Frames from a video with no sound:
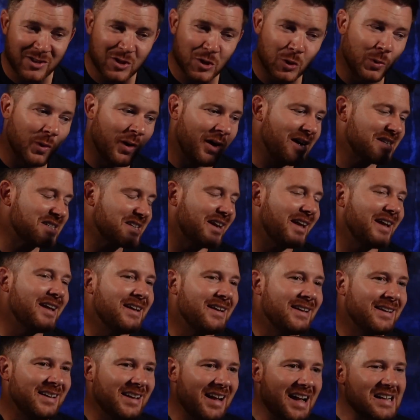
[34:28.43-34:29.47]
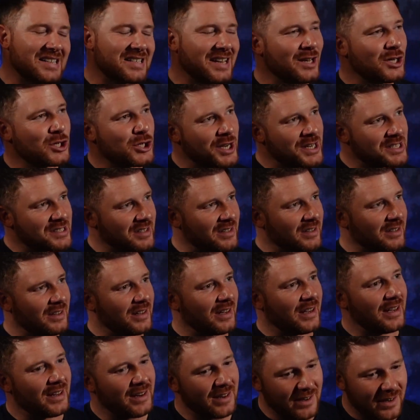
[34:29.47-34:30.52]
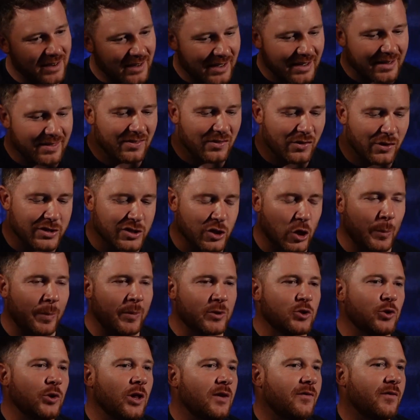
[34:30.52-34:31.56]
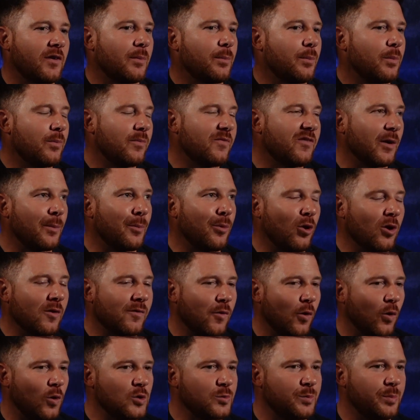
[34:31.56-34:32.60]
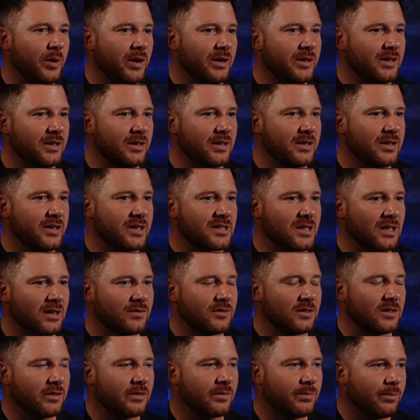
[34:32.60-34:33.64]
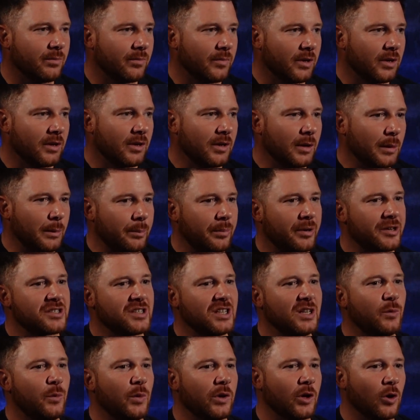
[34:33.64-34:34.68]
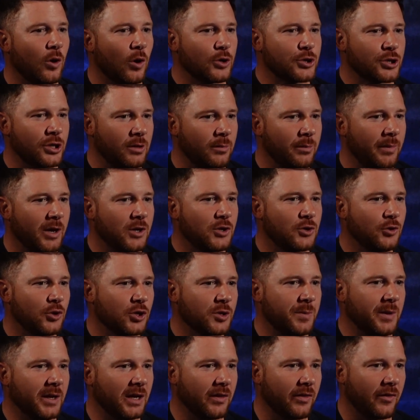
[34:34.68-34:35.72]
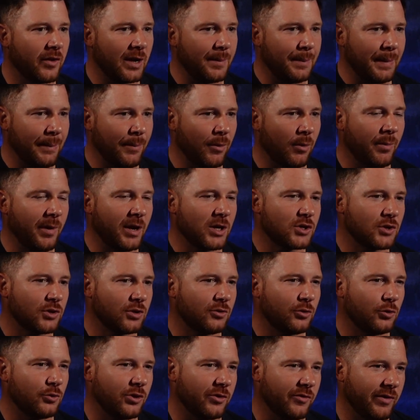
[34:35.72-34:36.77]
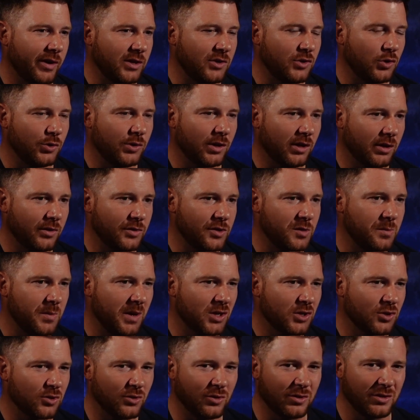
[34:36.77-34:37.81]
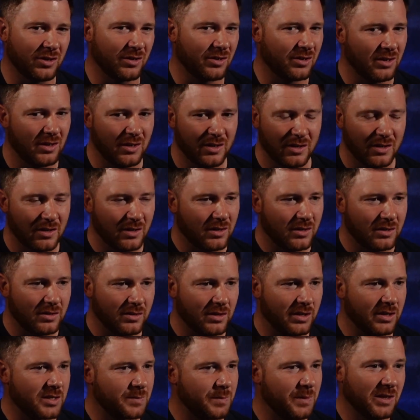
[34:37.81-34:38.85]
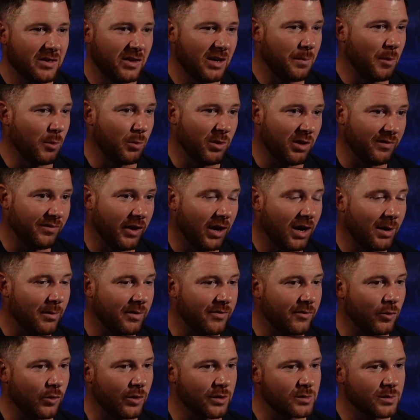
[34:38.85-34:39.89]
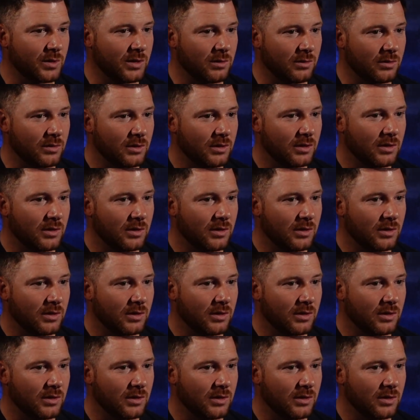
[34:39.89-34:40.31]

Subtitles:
you know what? It's interesting, and there is an opportunity for portfolios, but you still have to proceed with caution. Make sure you're speaking to the right people. Make sure you're doing your right due diligence. Make sure you're speaking to the right people that have done it before as well.